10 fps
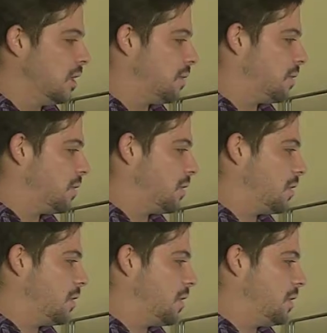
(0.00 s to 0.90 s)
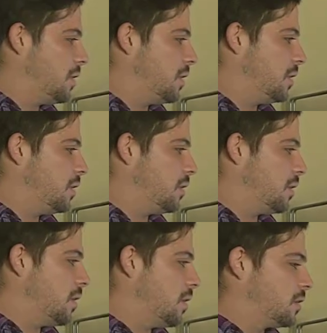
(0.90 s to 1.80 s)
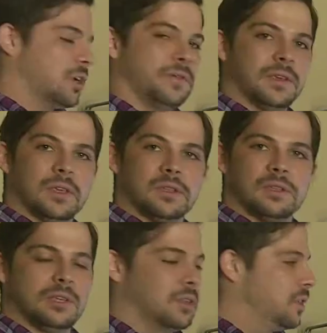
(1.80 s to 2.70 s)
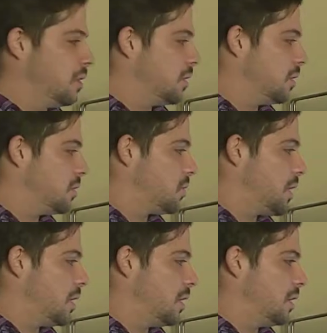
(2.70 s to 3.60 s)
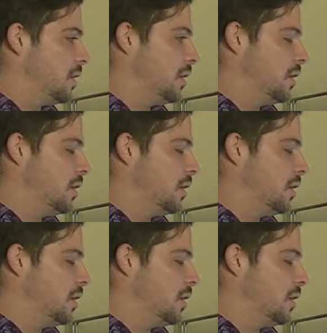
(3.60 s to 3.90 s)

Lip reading: If you're in the esophagus instead of the trachea,